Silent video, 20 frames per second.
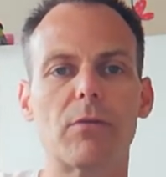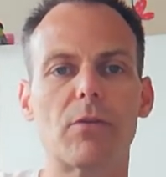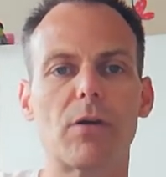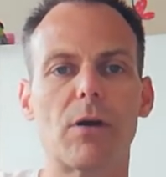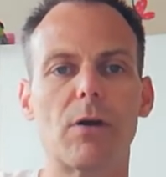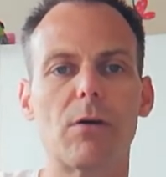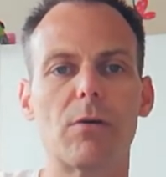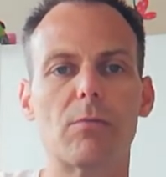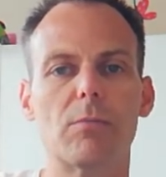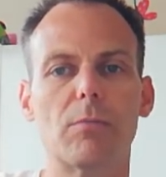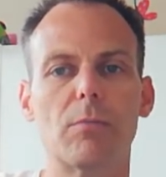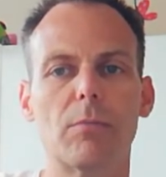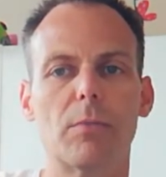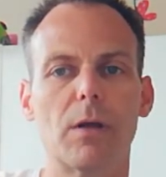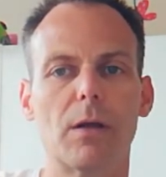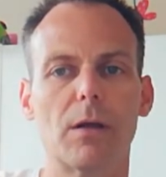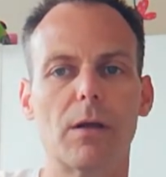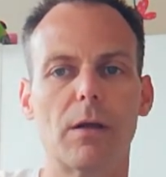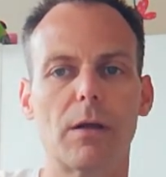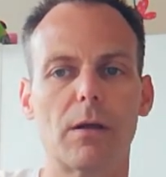so
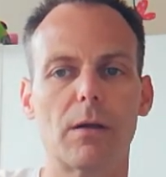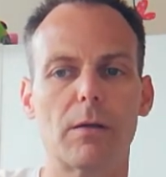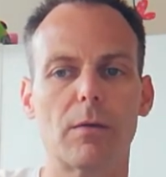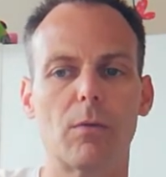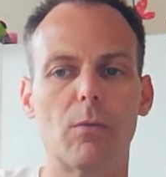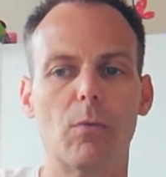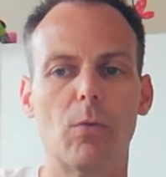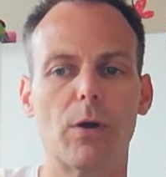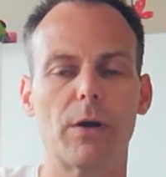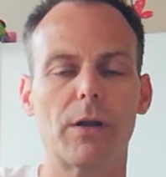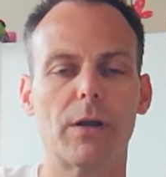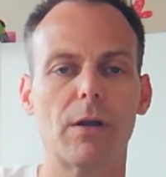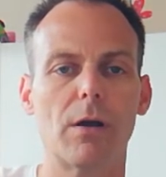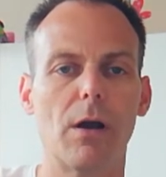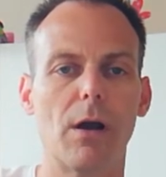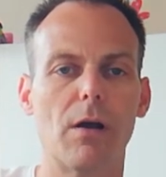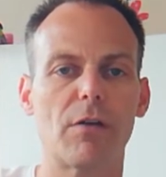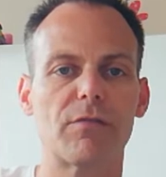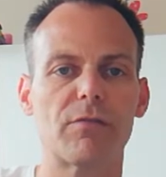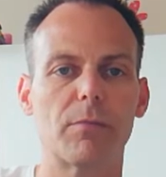
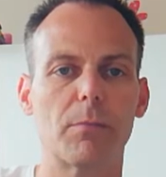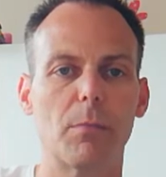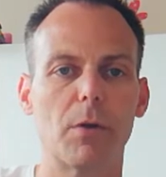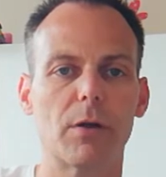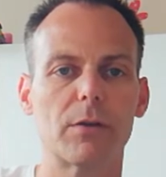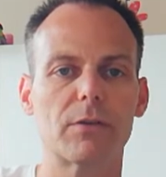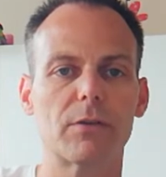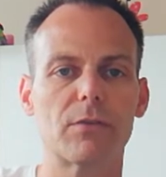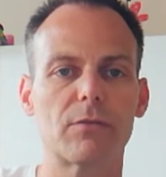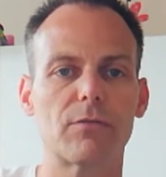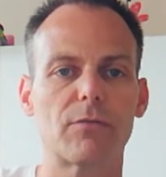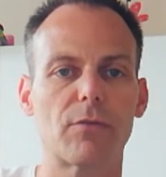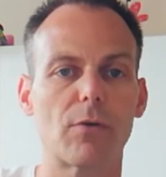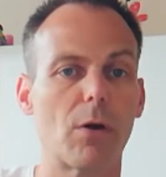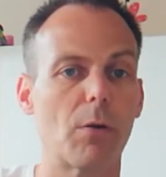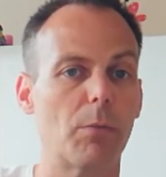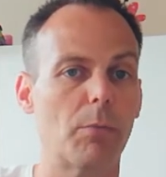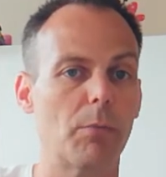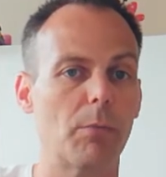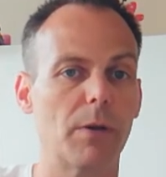1.5 months
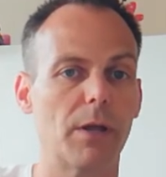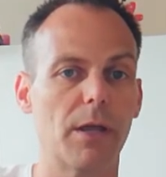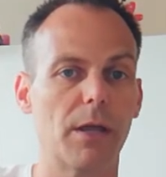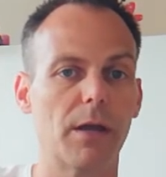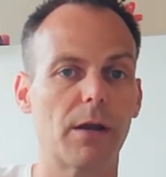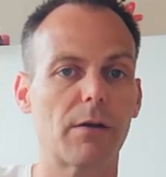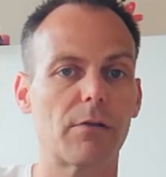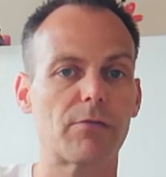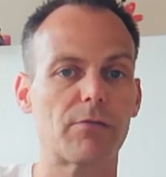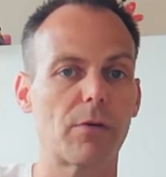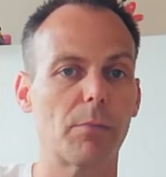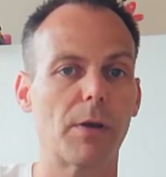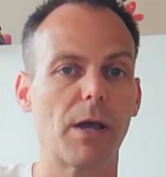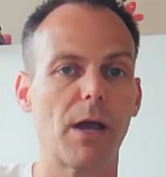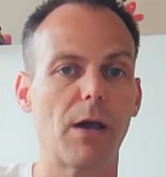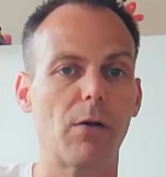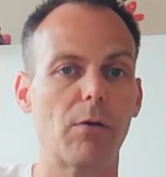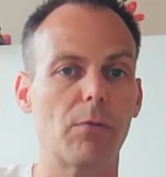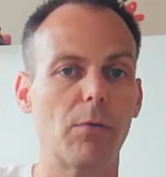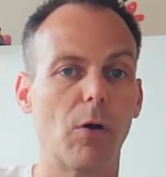from here, from
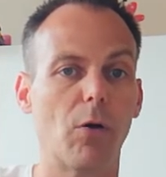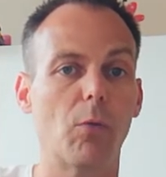now,